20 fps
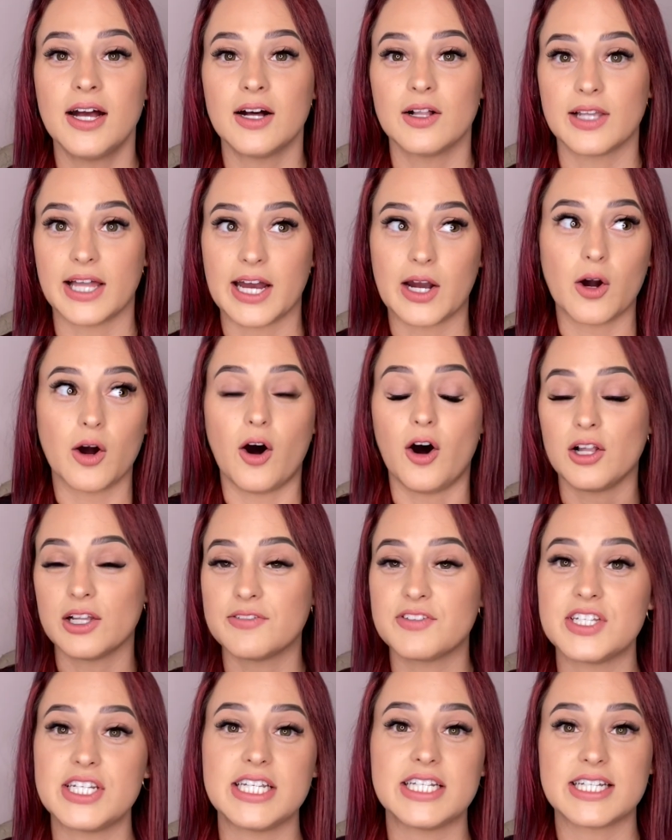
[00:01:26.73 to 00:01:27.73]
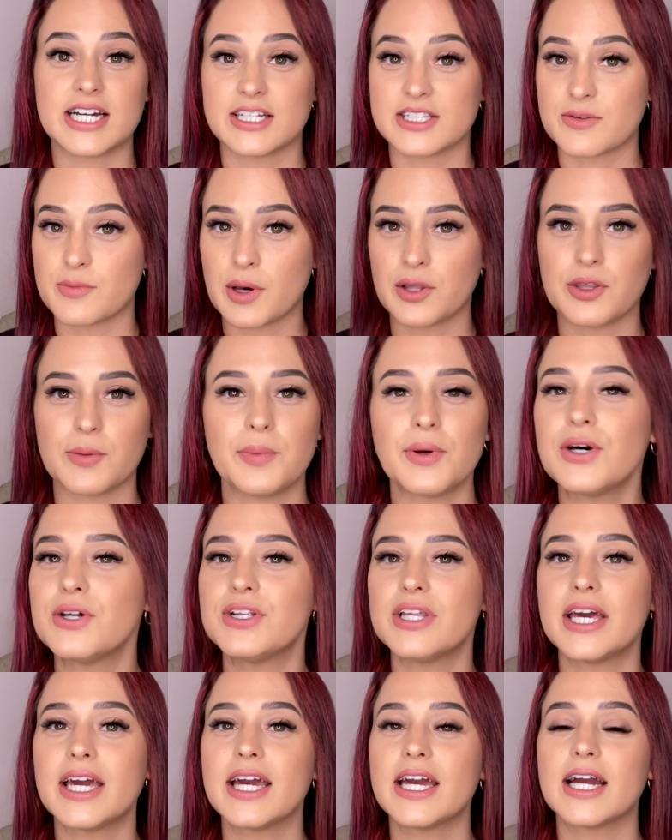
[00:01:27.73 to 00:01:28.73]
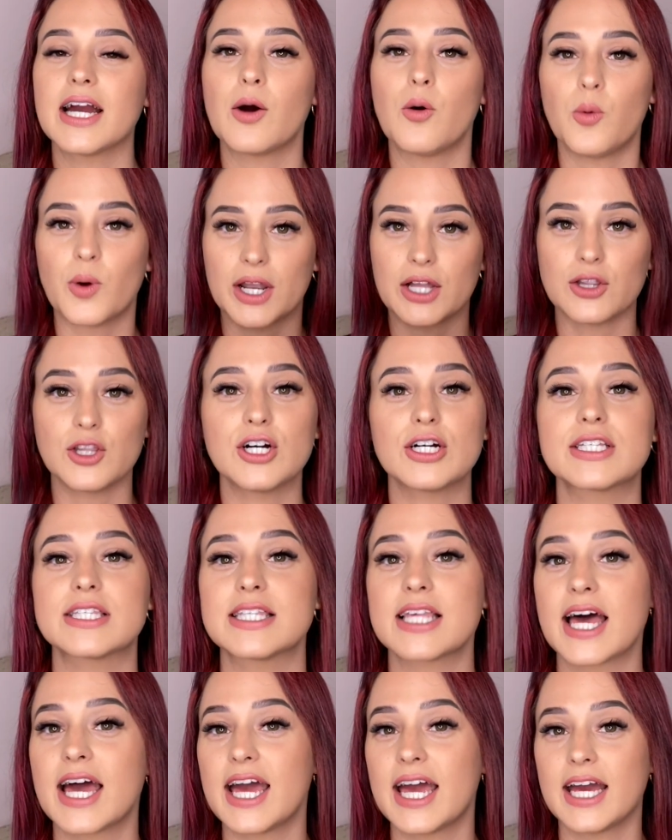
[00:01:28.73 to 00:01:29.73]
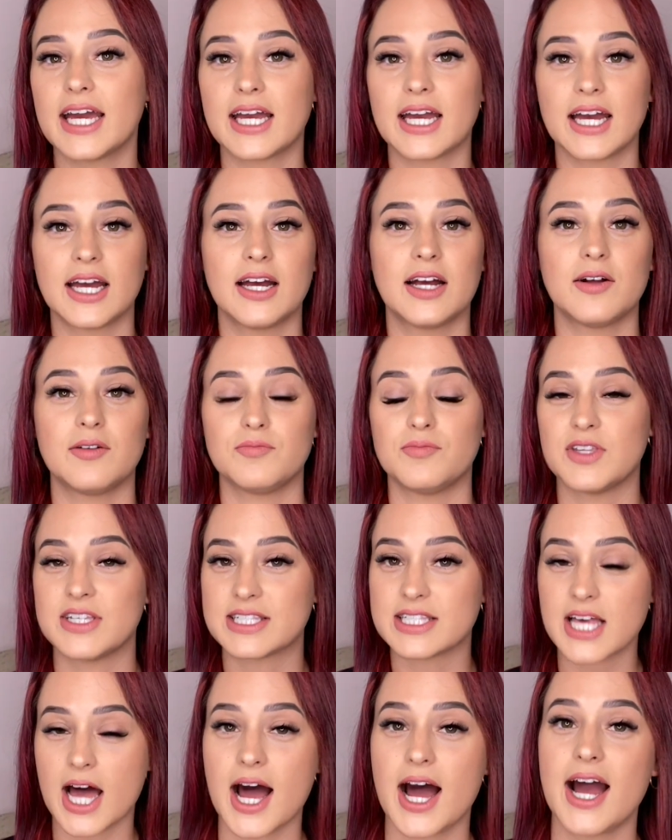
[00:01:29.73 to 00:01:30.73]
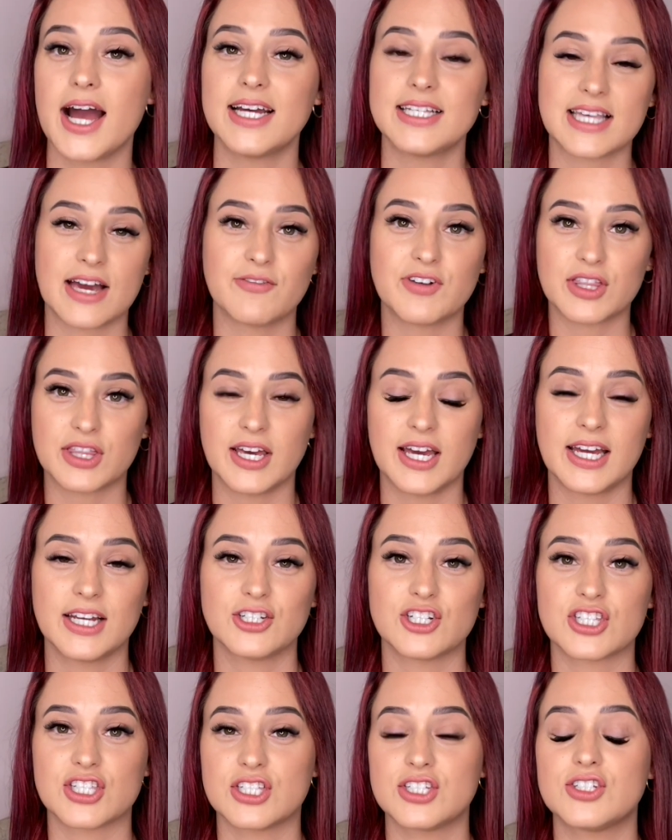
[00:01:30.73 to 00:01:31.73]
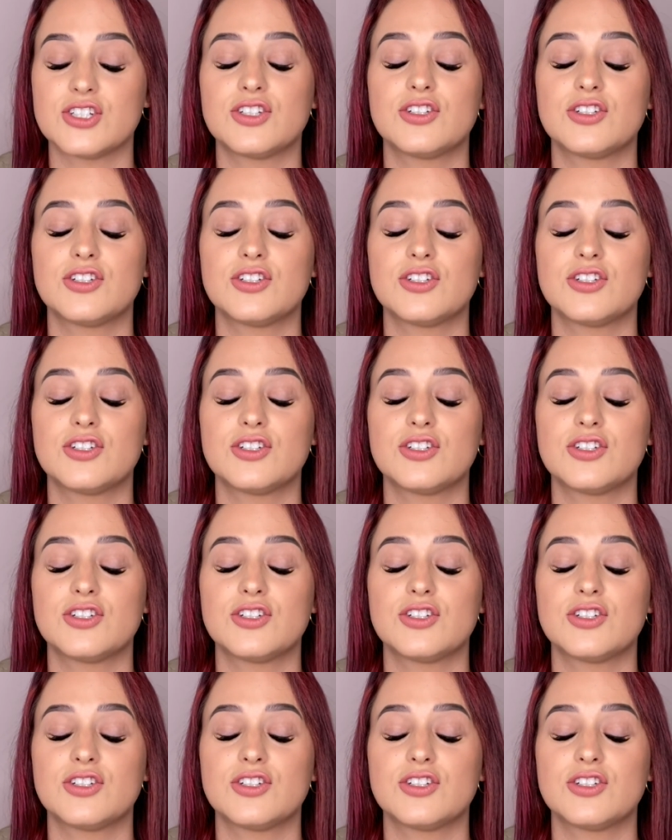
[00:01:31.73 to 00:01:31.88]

like, all of the details about the building, what it looks like, the size, everything, just